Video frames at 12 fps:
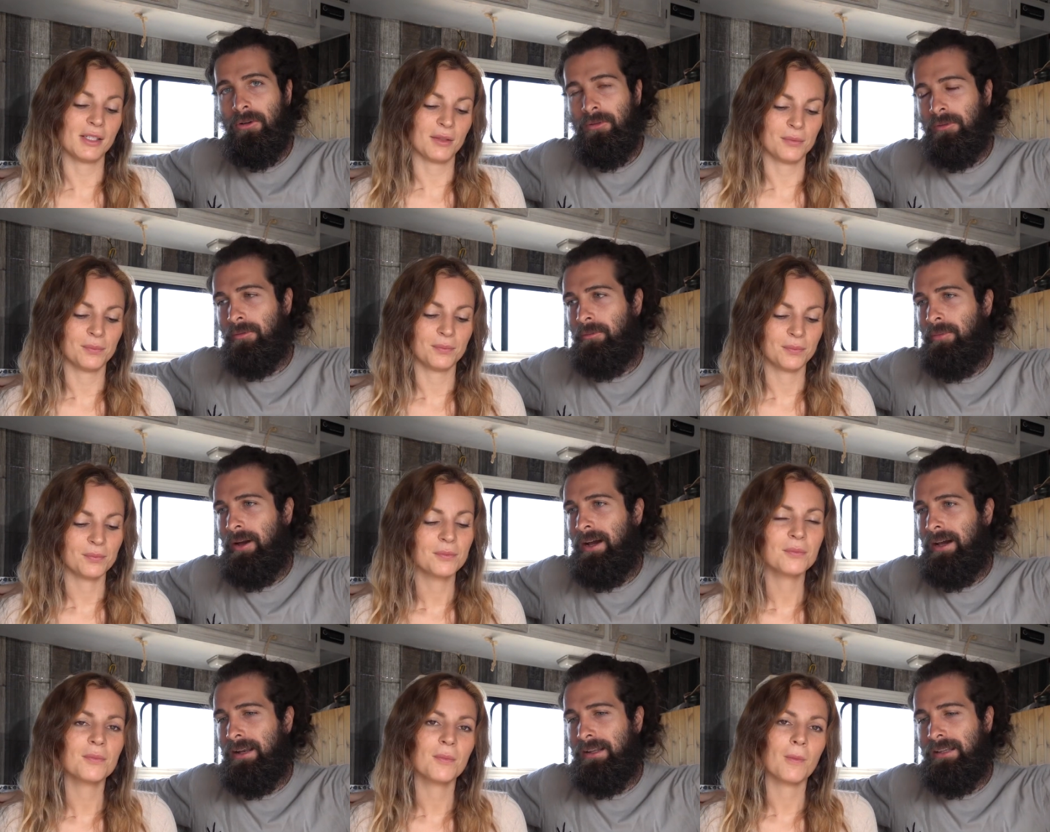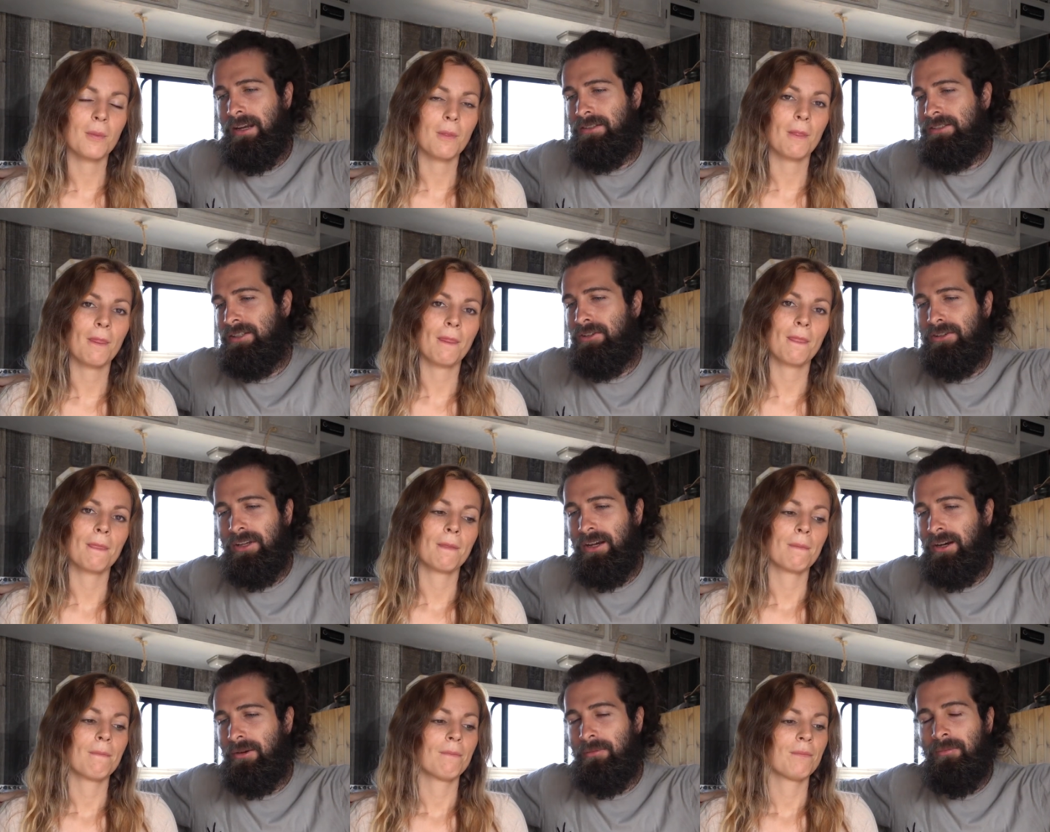Speaker 1: yes. but uh, they are still
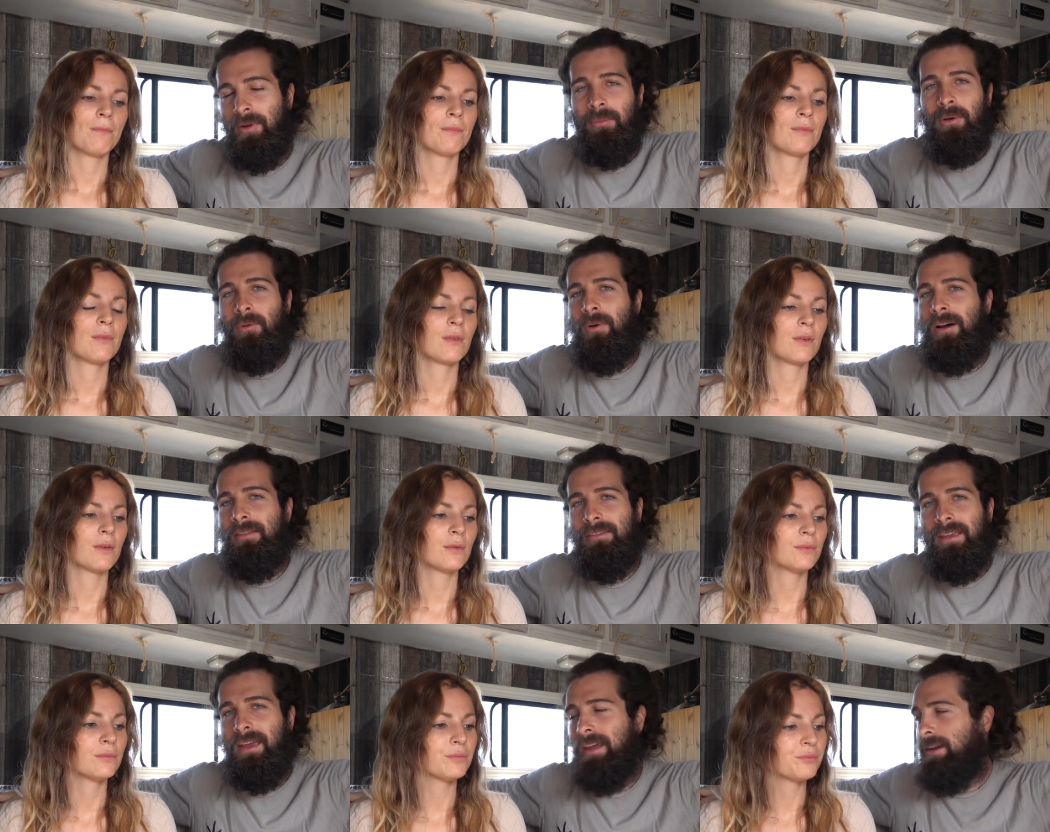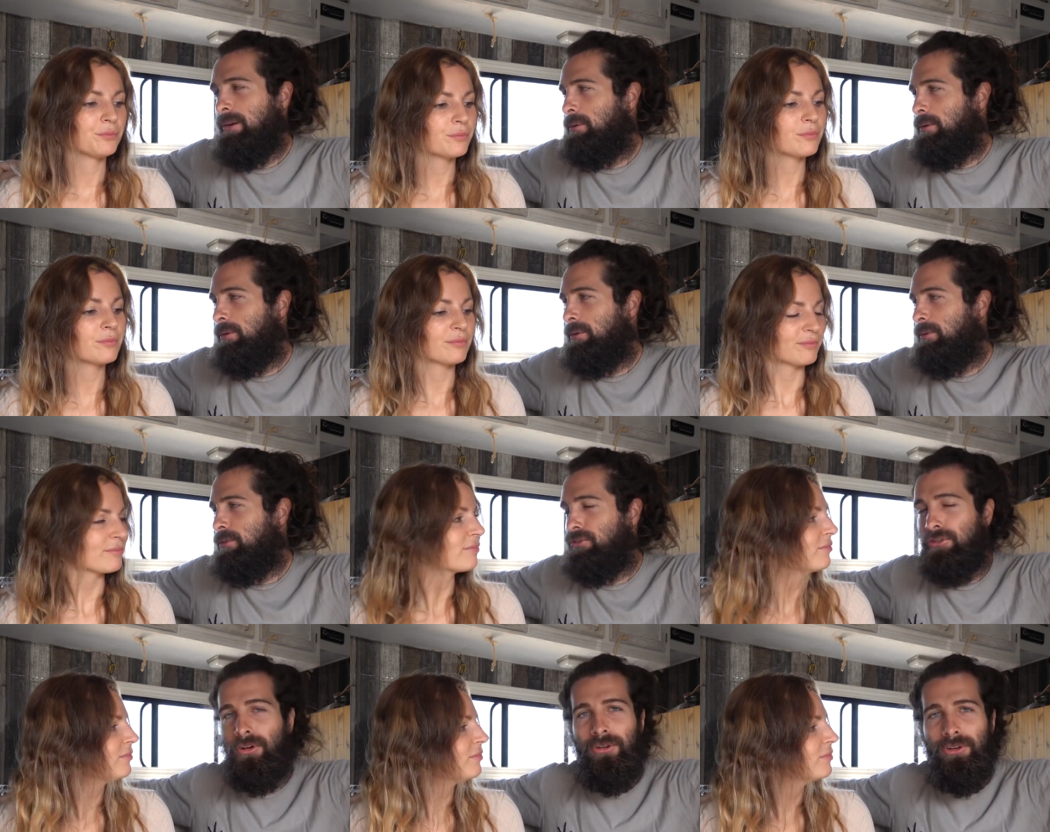there. Maybe one day we'll
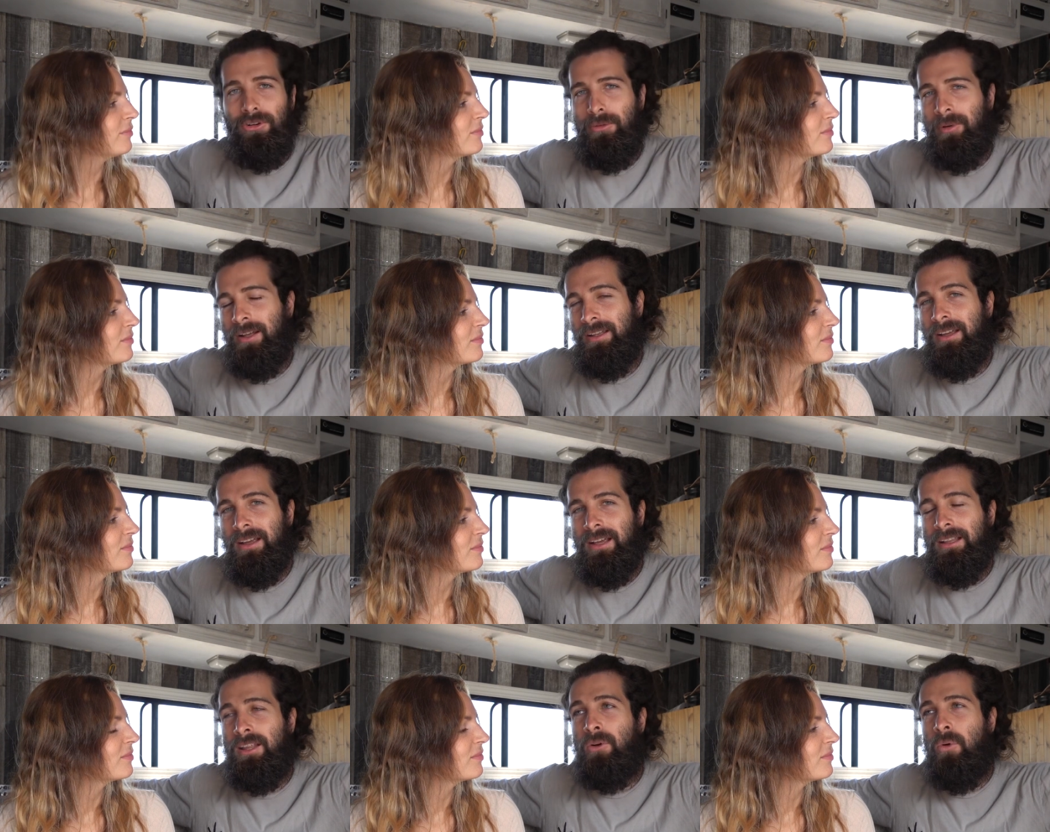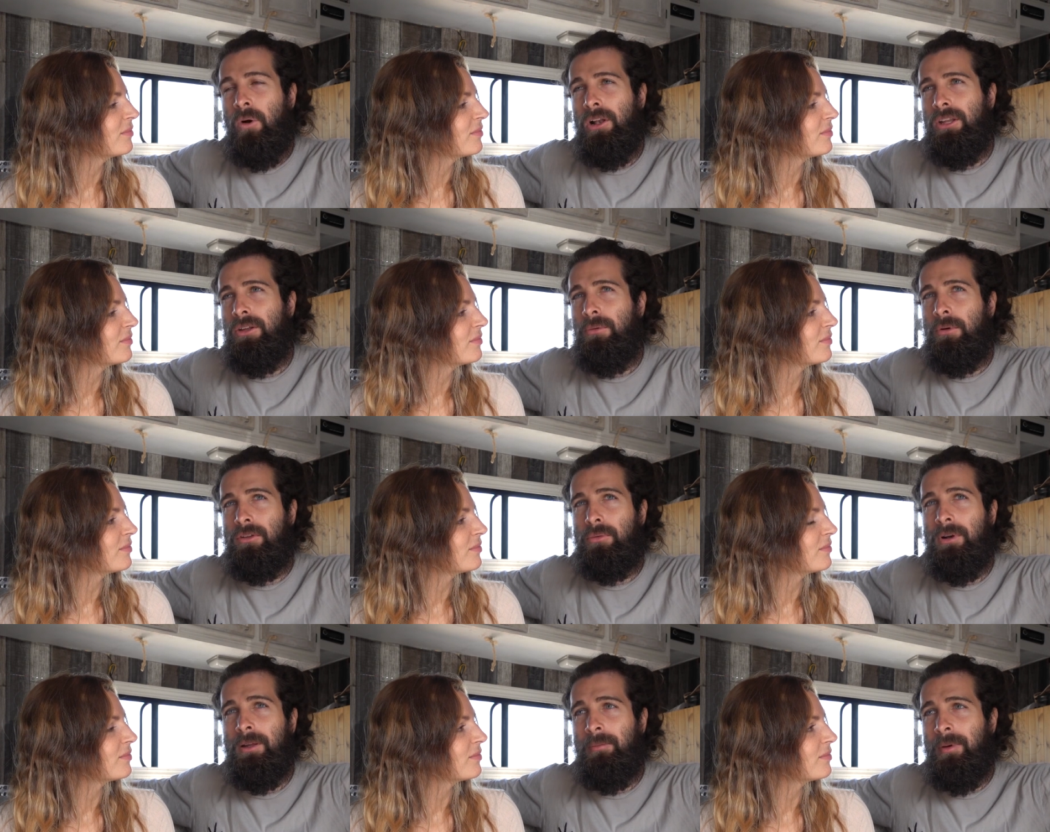show you, but the quality was
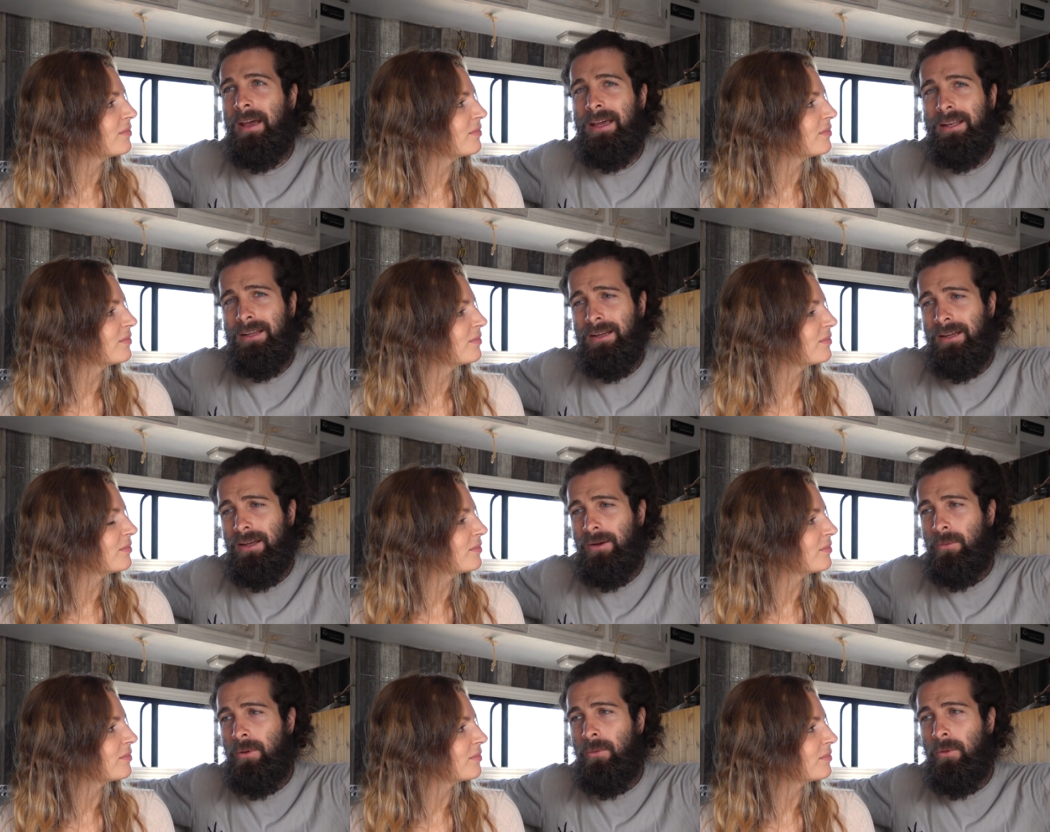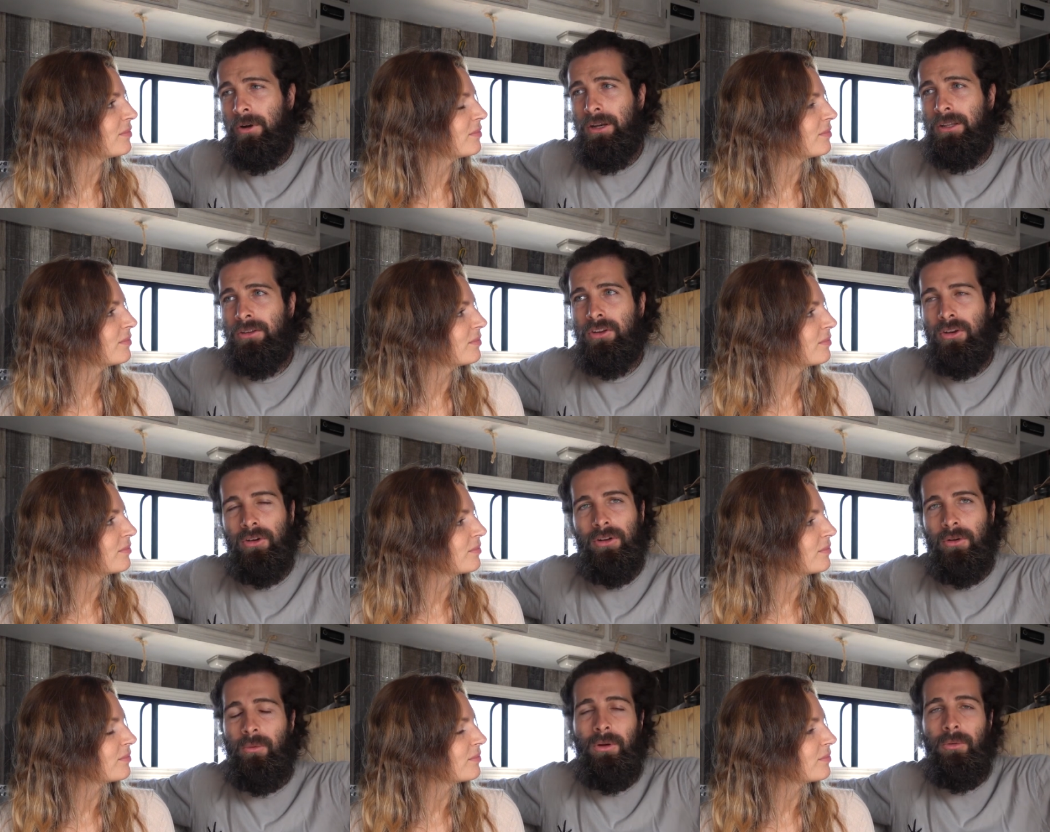really bad. Uh, we weren't
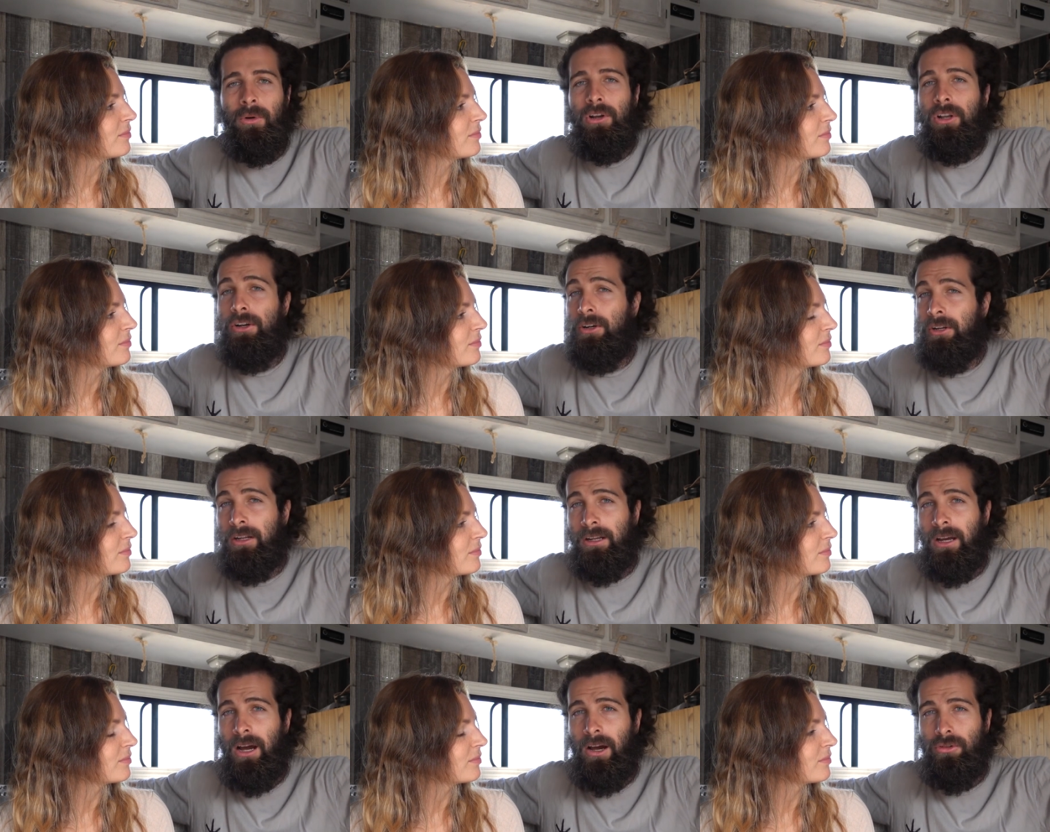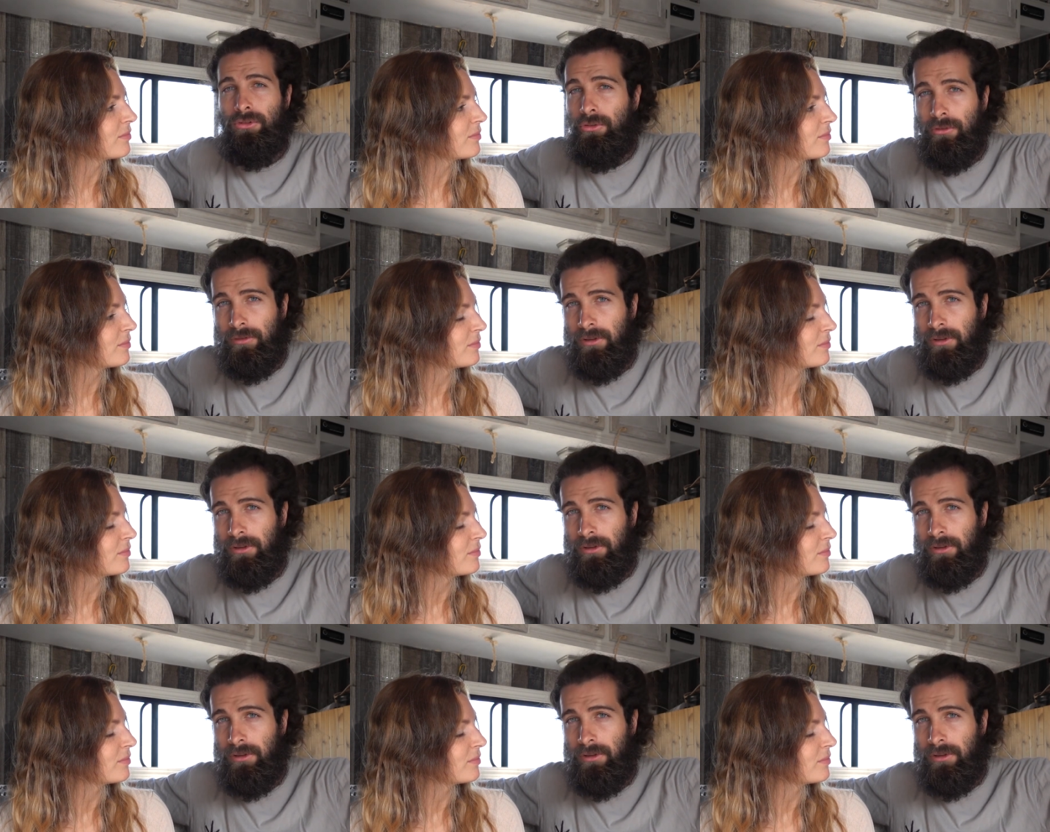good, we were learning how to do